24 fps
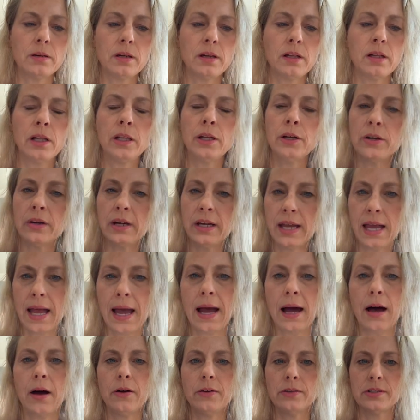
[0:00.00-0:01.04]
clearing
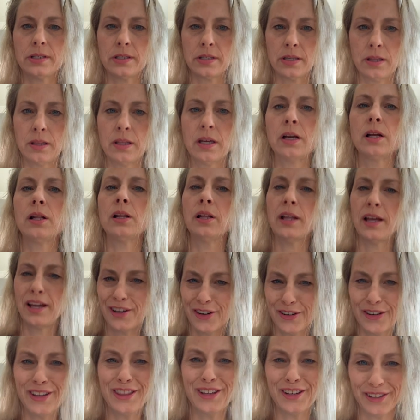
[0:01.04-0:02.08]
out the
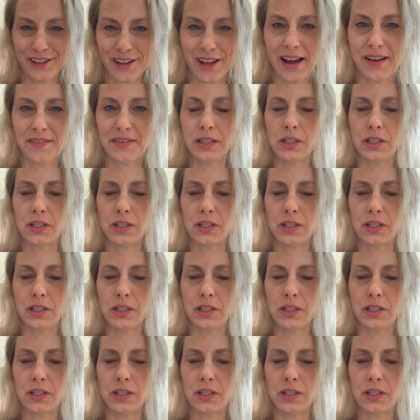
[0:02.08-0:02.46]
clutter in their lives